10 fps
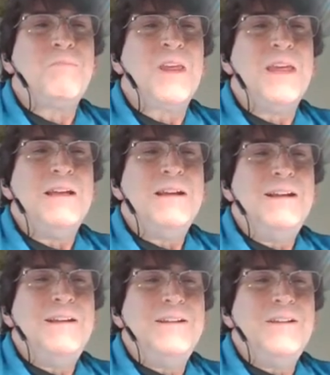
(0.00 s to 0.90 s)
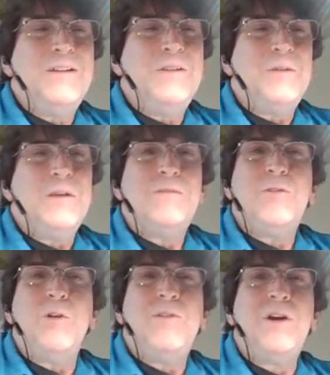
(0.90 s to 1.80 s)
webpage under my guest
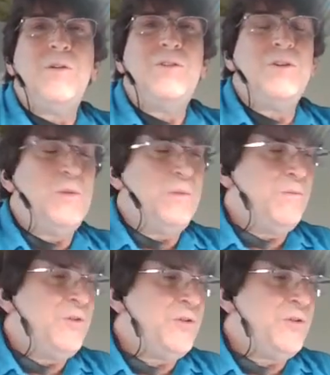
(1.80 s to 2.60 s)
artist page.